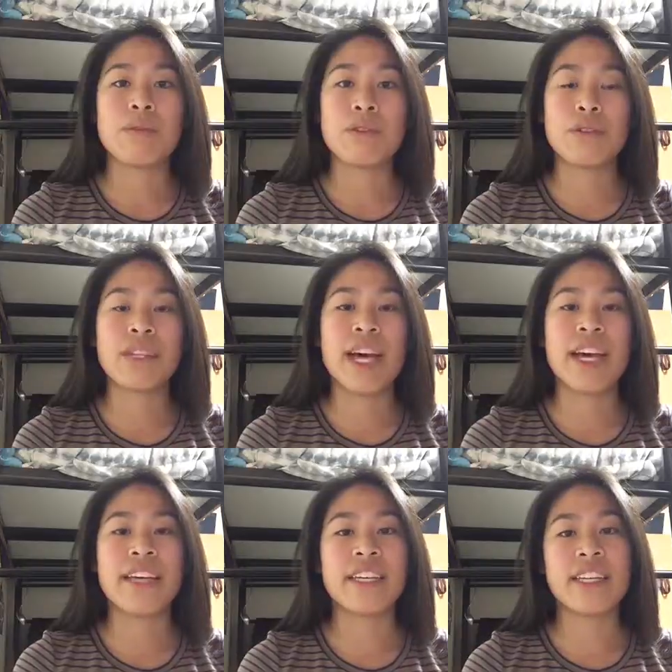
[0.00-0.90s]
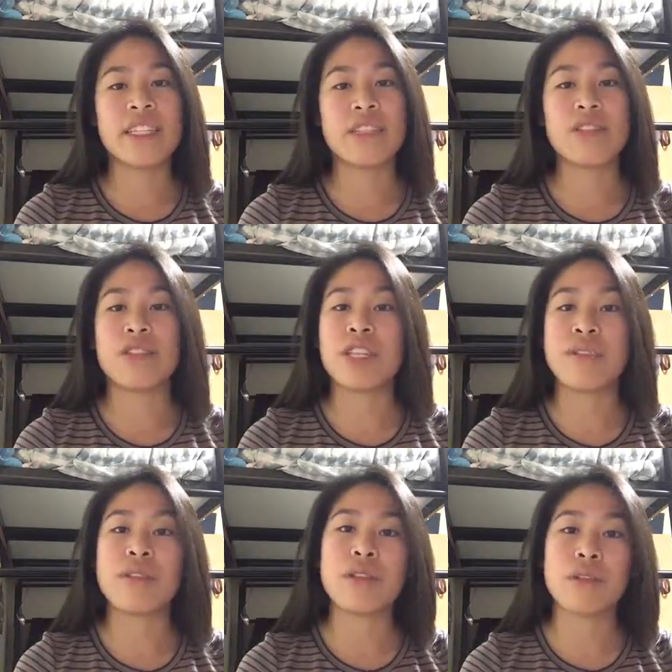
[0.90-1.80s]
through that it can
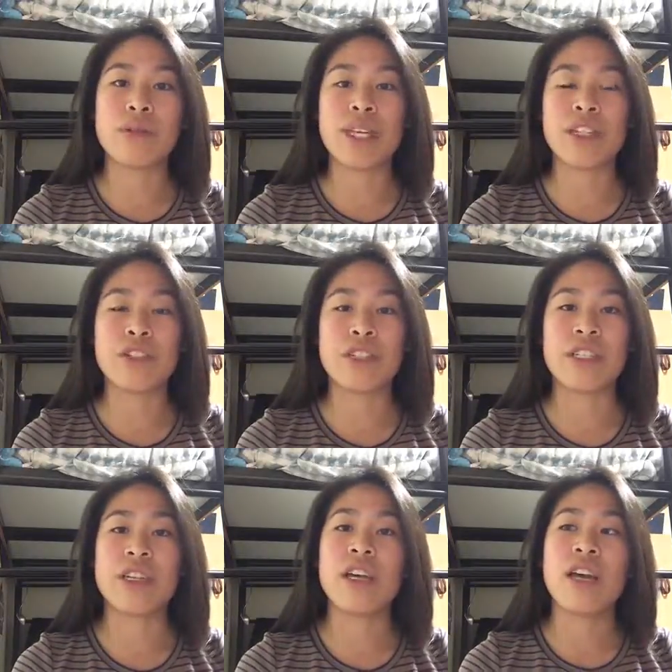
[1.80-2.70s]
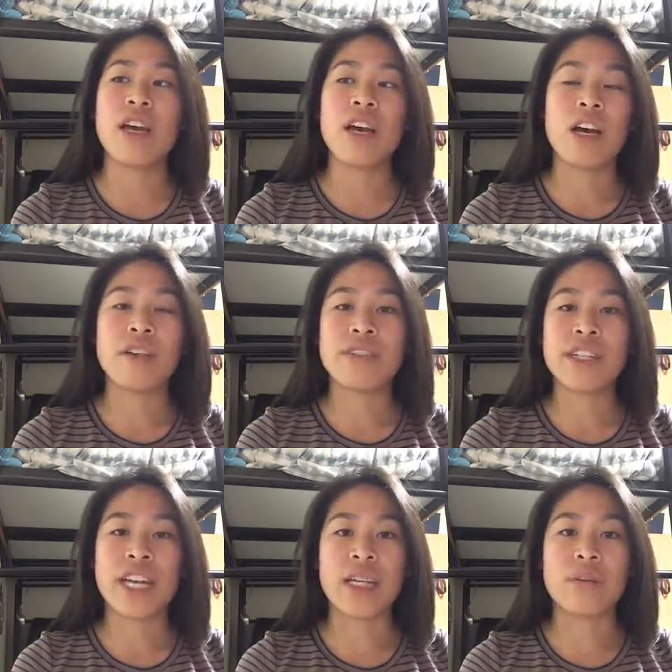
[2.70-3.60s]
give you the location of
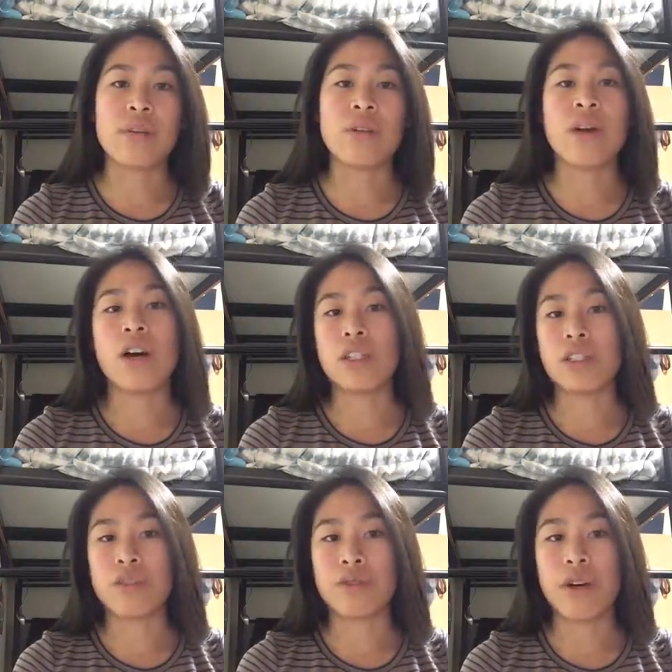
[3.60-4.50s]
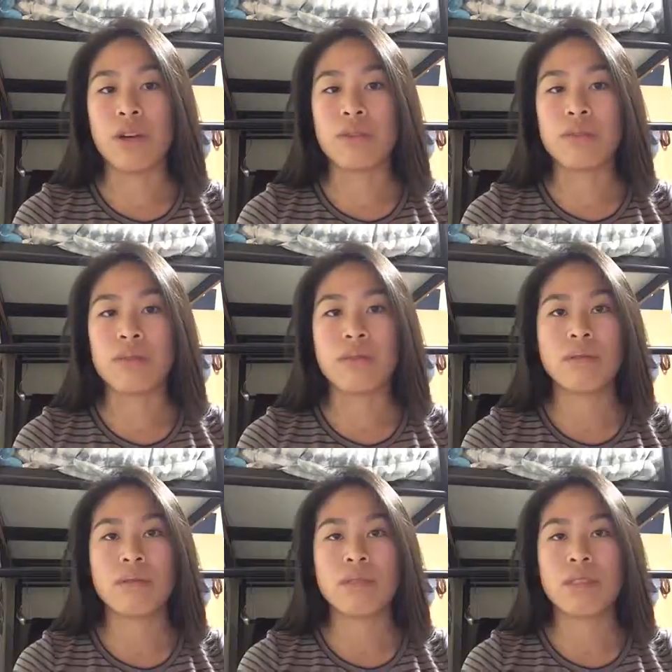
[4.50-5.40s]
your animal on your phone.
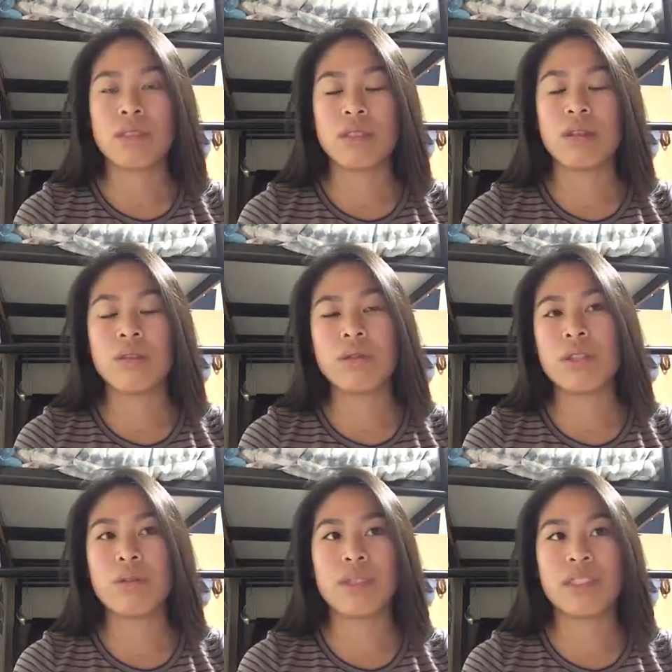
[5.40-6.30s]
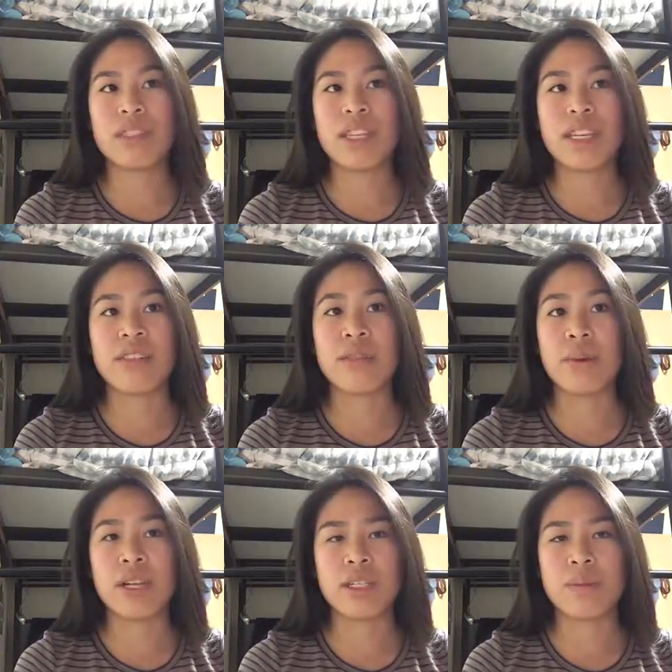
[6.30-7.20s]
No owner wants to think of the
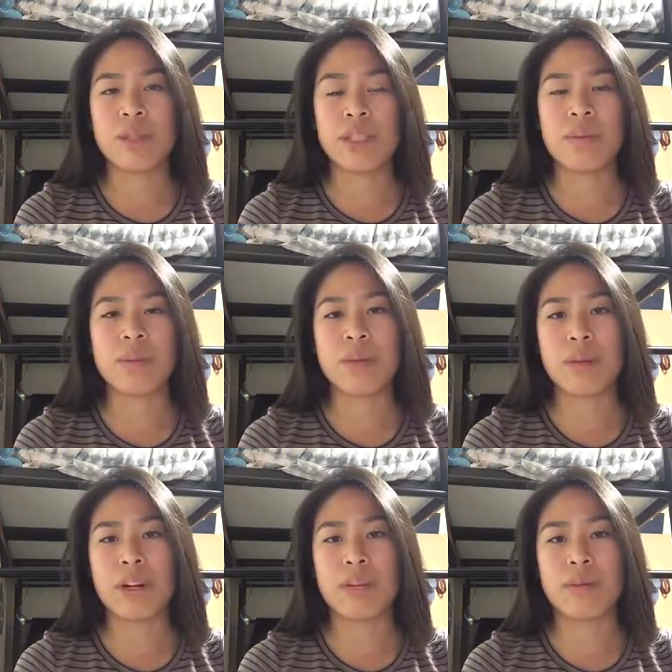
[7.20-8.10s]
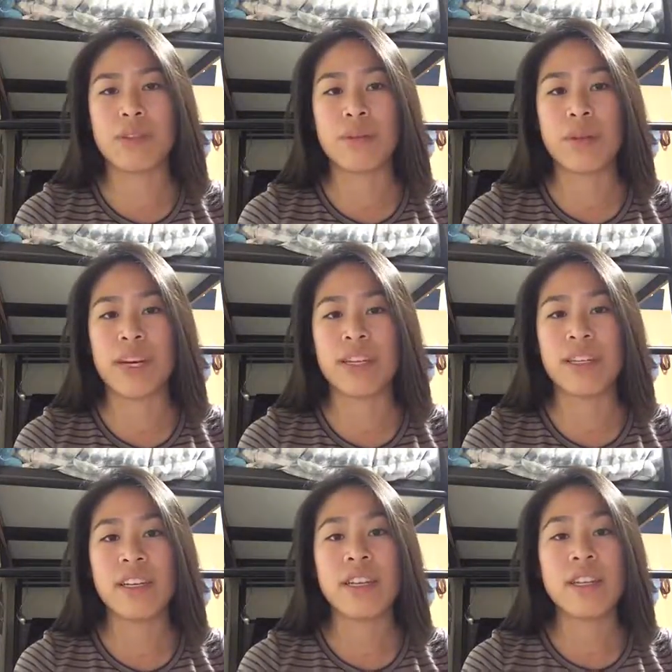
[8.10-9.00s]
possibility of being parted with their pet,
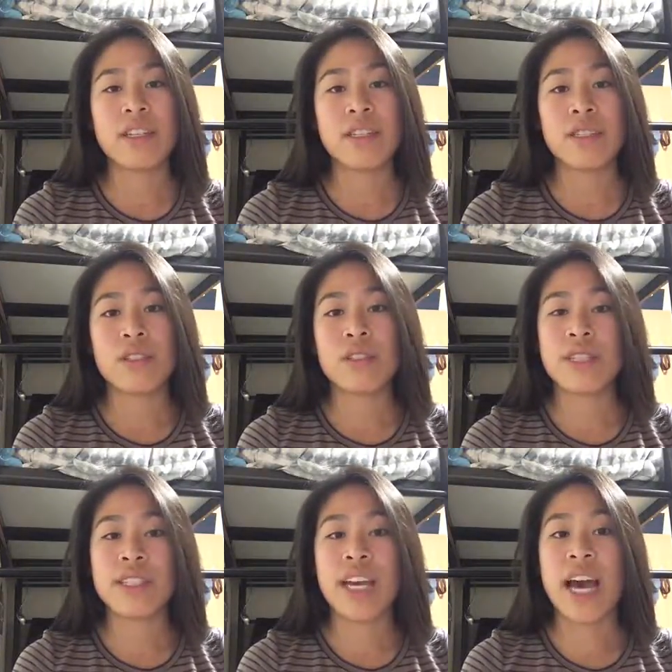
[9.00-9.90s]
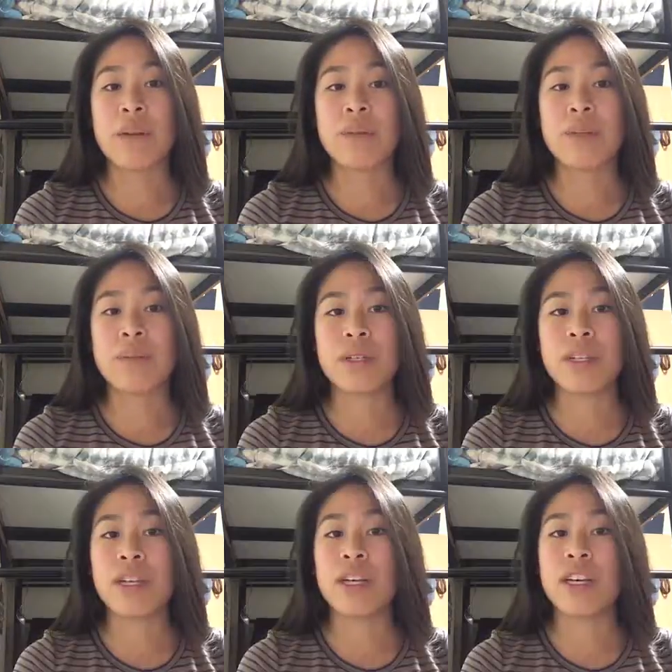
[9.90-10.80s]
so this app can
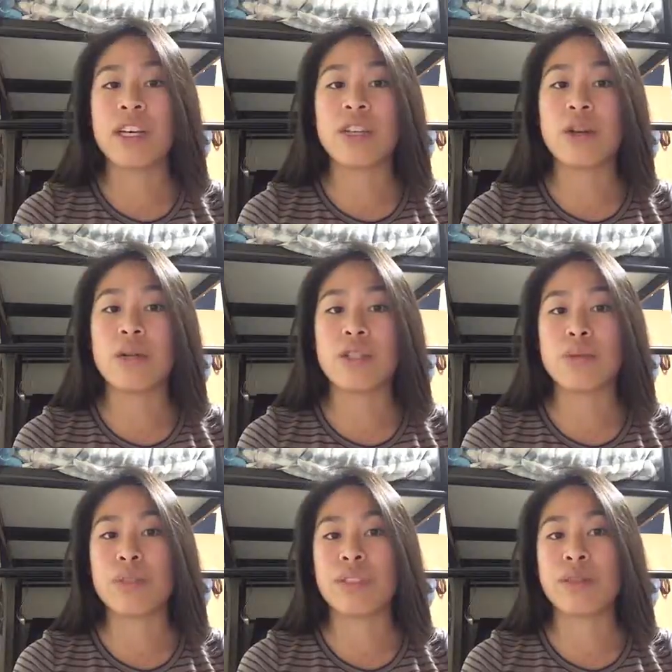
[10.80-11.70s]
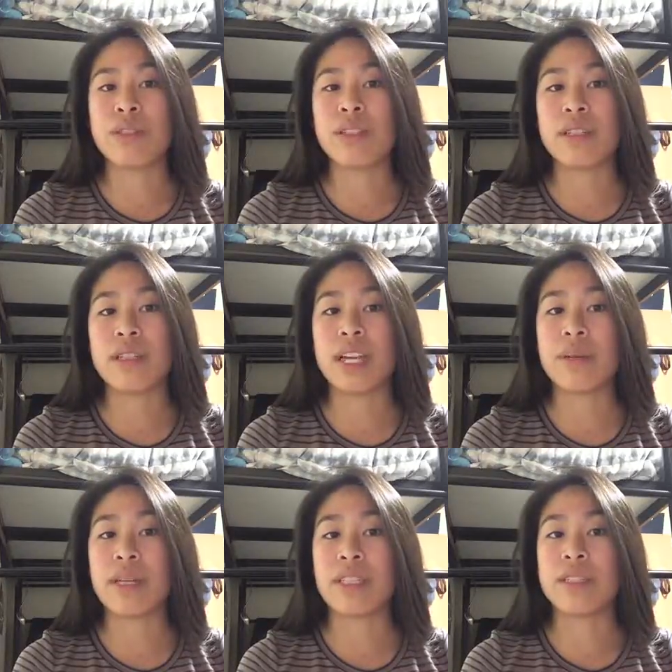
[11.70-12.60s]
put an owner's worst
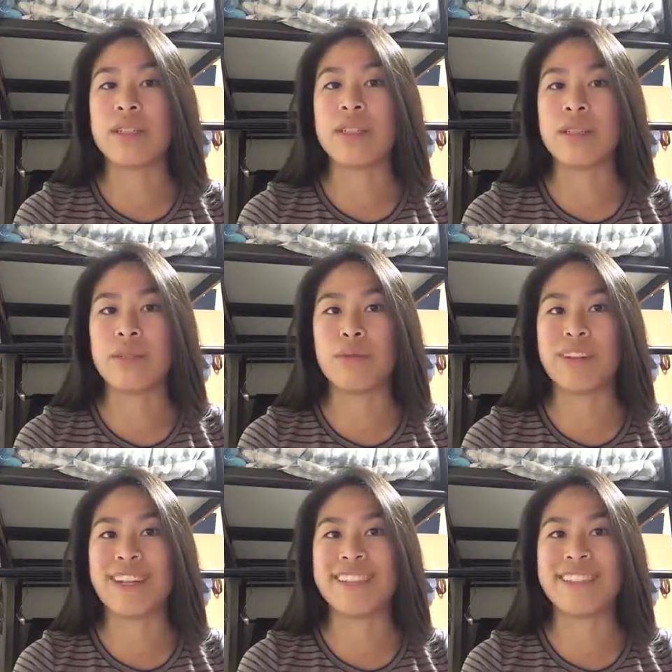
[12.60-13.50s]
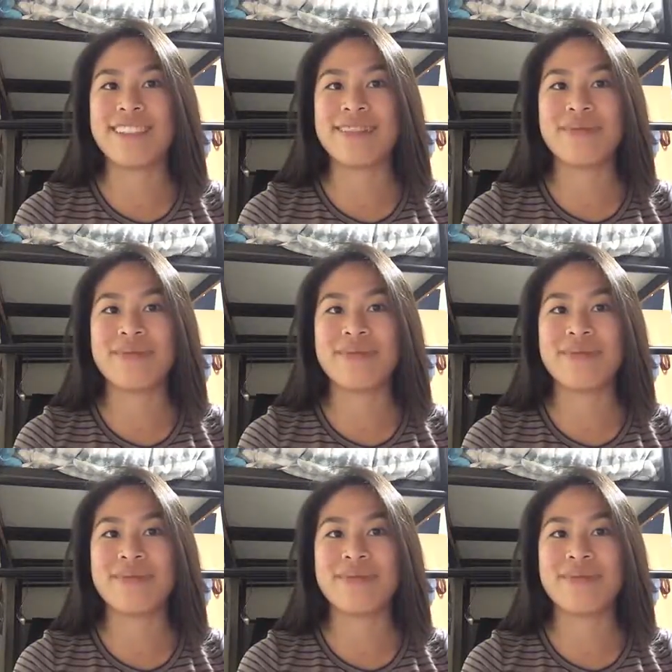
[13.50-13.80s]
nightmare to rest.